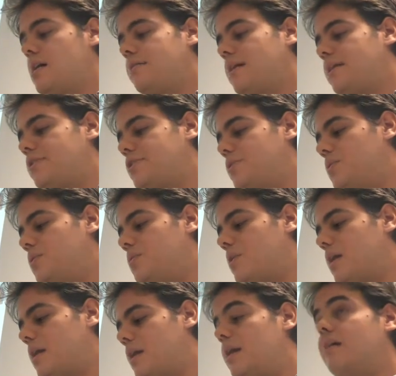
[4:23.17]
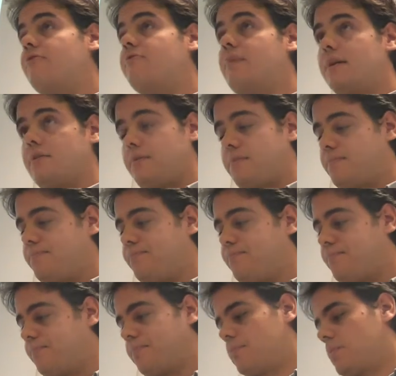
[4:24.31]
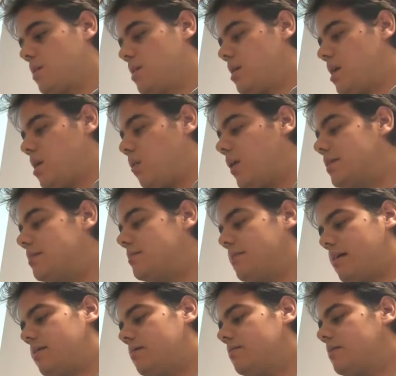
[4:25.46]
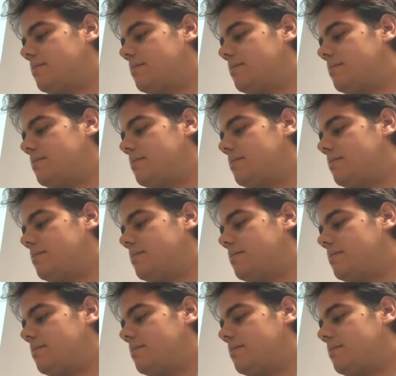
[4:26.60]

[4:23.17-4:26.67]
that you live better. What it say?